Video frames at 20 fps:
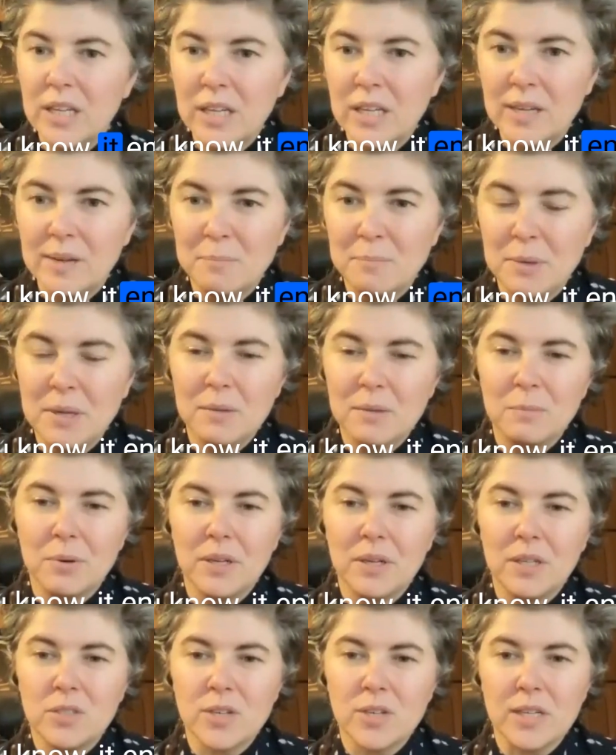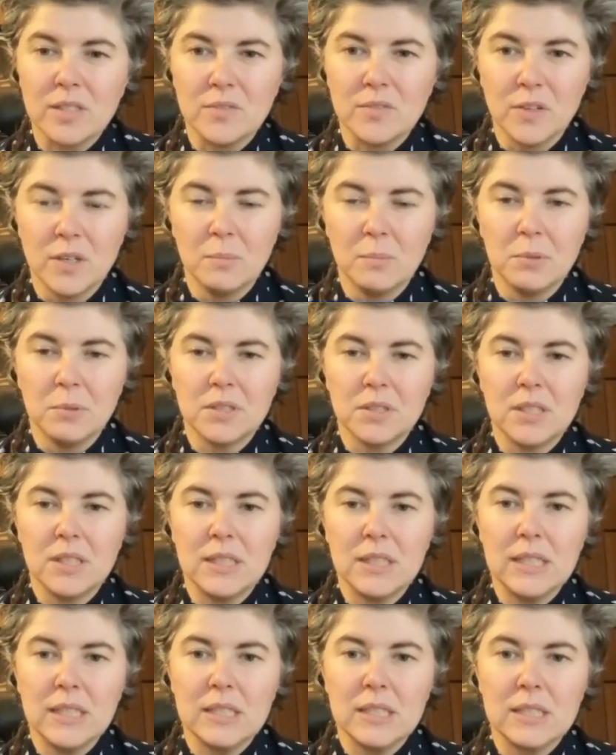ended up being pretty transferable to
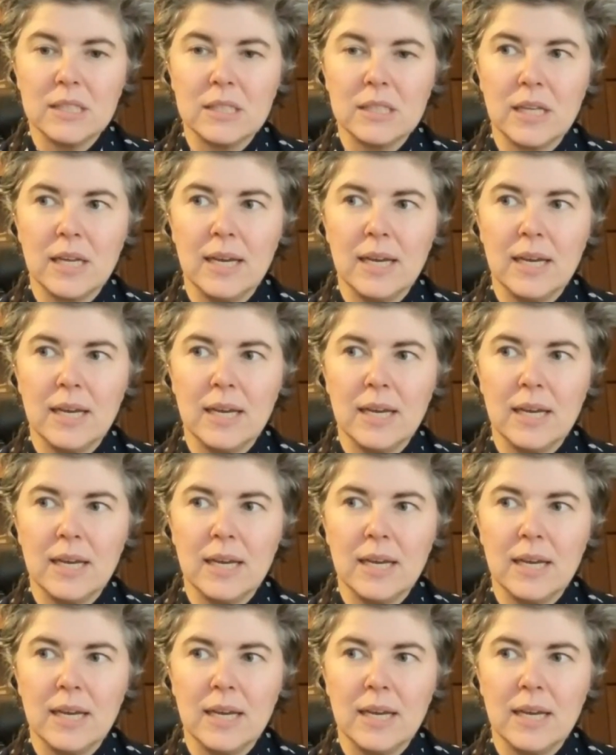this.